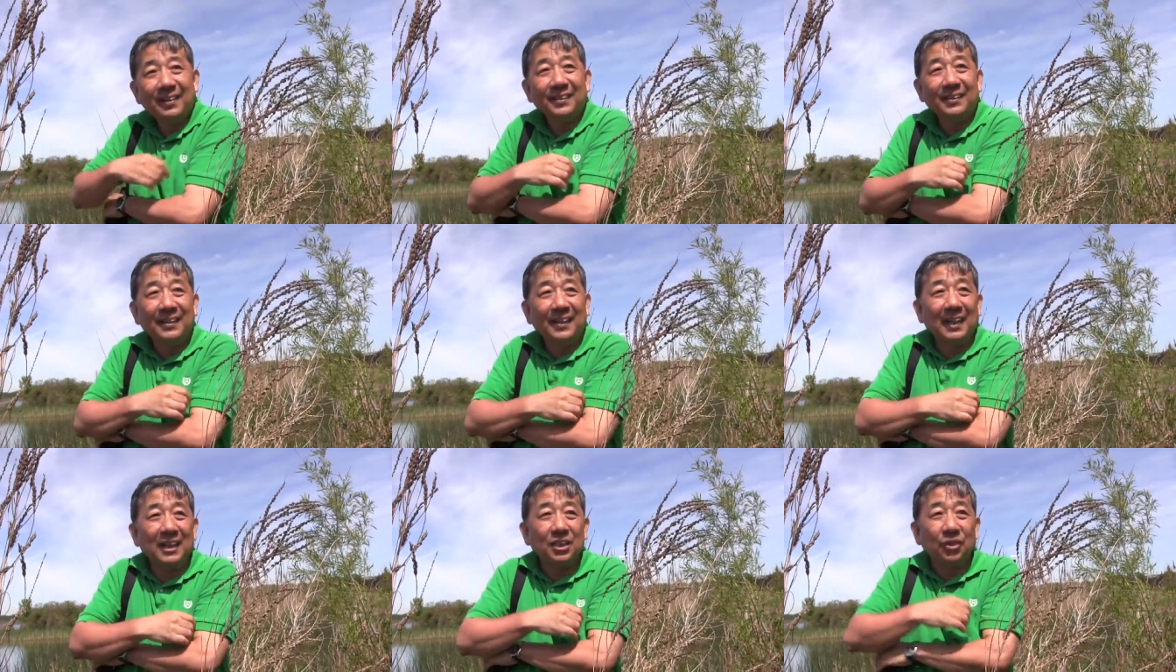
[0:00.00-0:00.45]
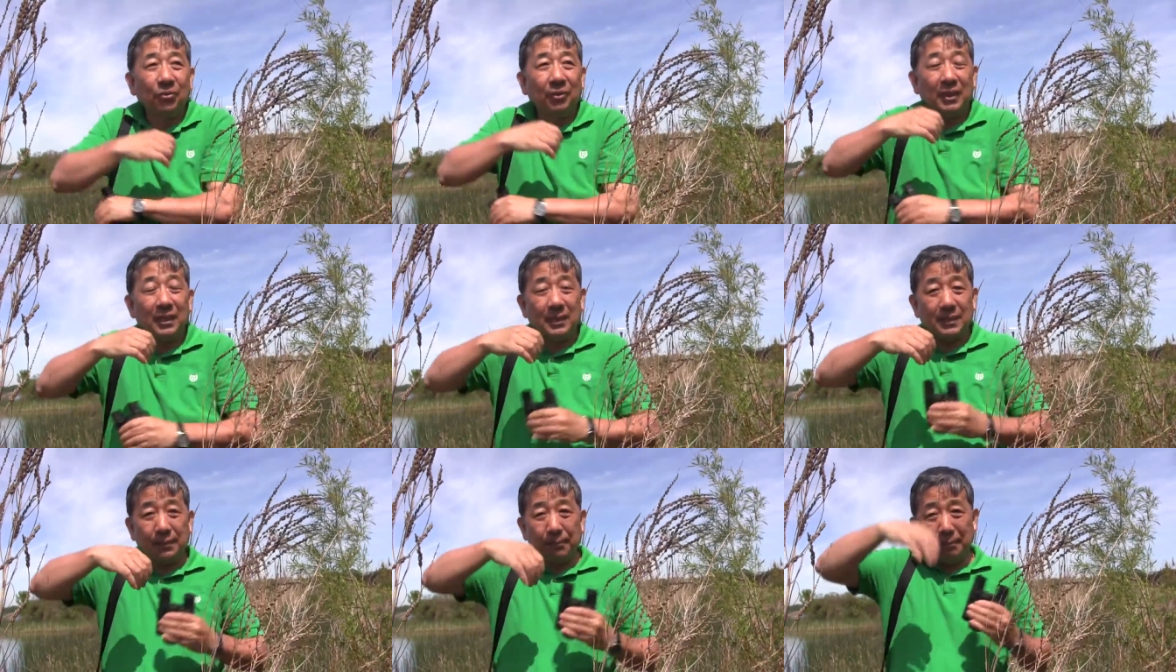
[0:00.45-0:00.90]
The other
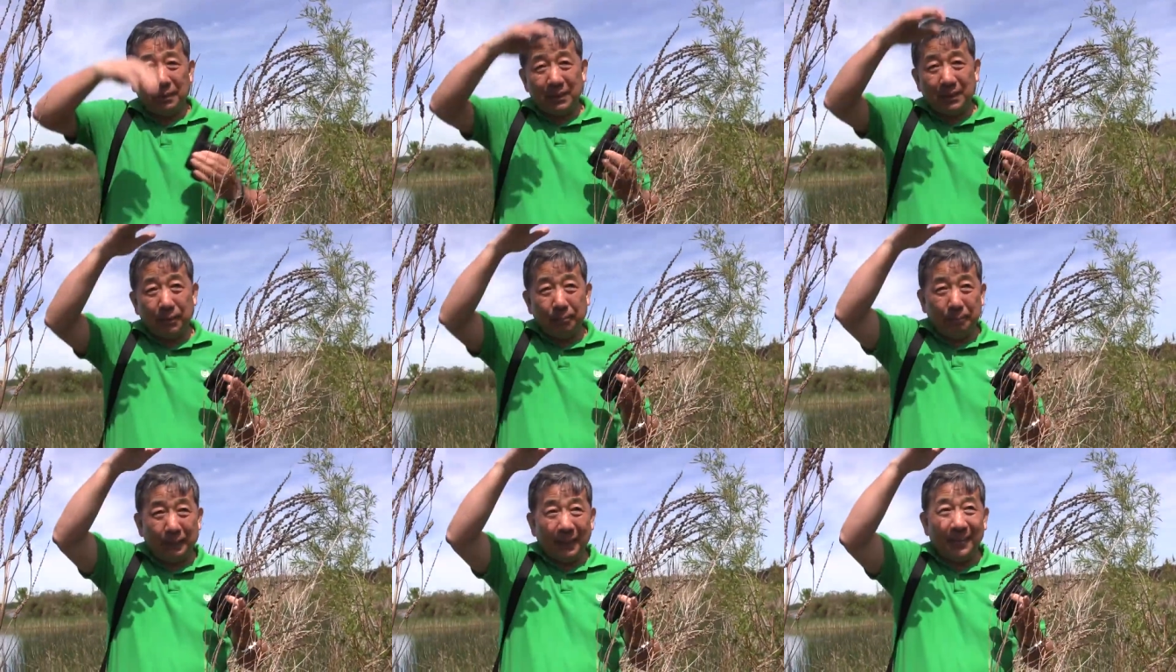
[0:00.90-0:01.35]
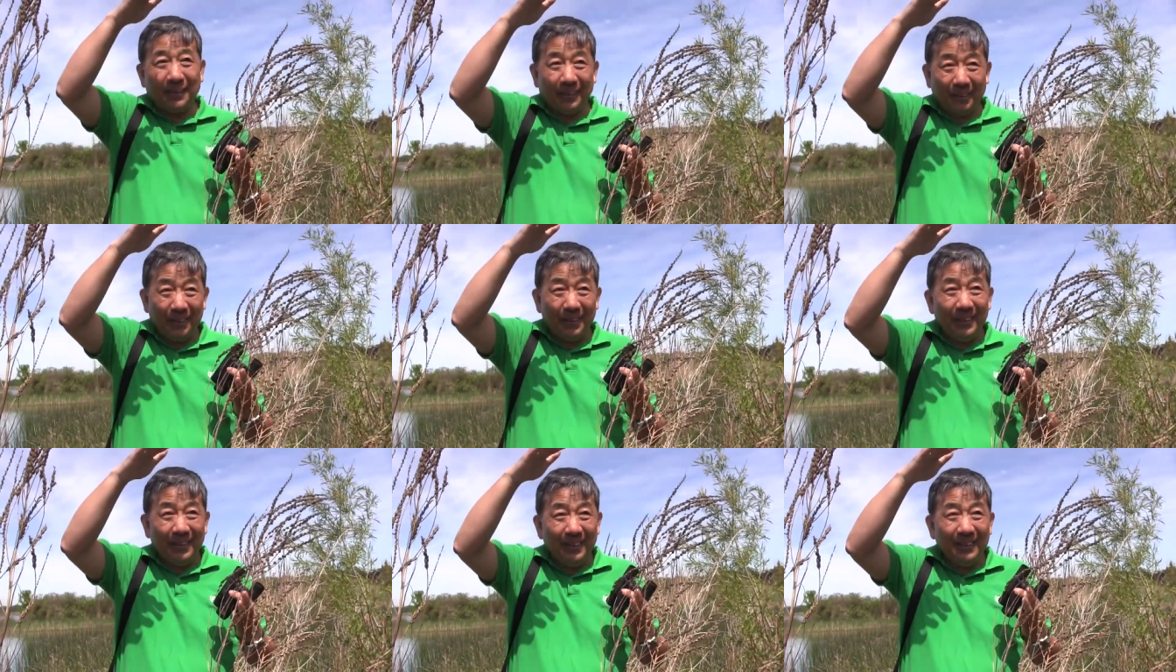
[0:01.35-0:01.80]
one is much
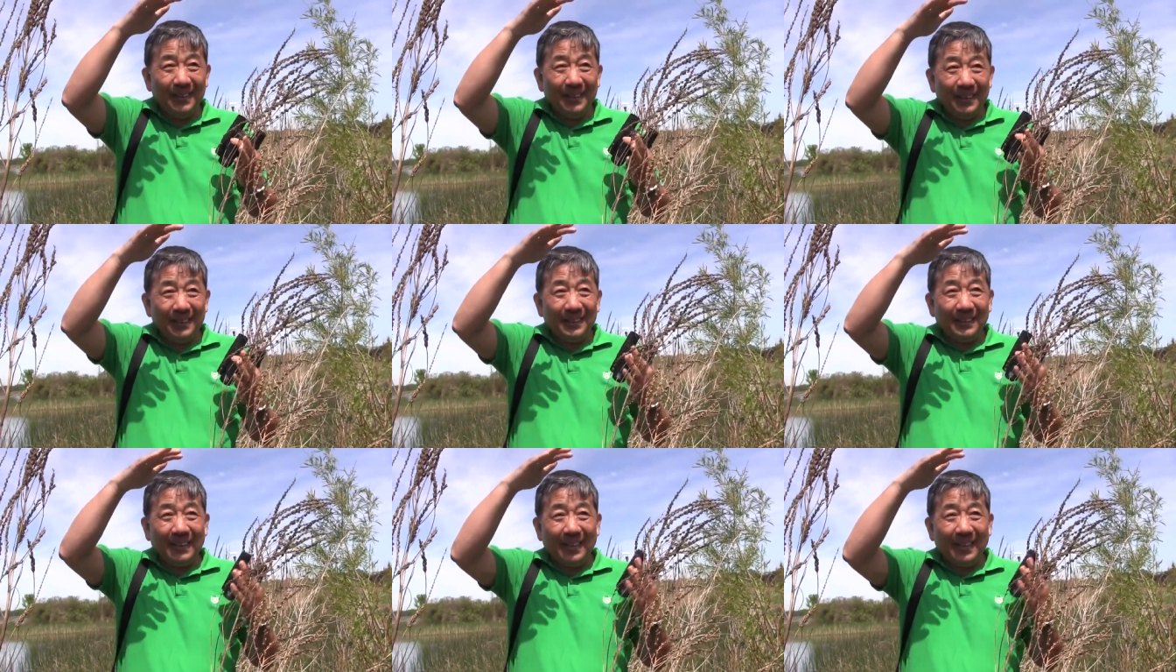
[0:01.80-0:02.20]
bigger. Okay.